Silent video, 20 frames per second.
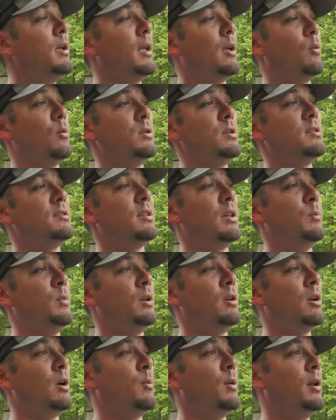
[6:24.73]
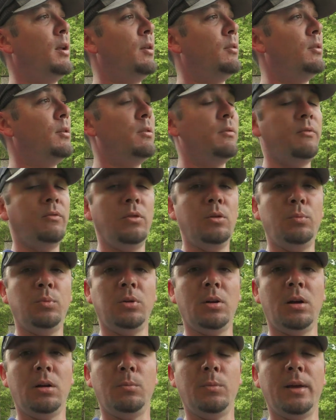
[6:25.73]
And when you see me coming down through the food
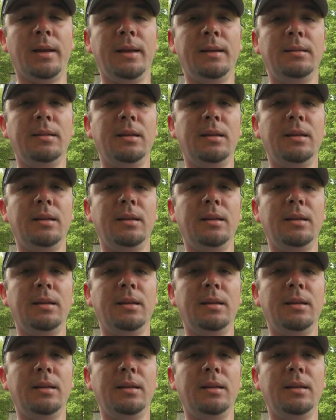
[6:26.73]
plot on my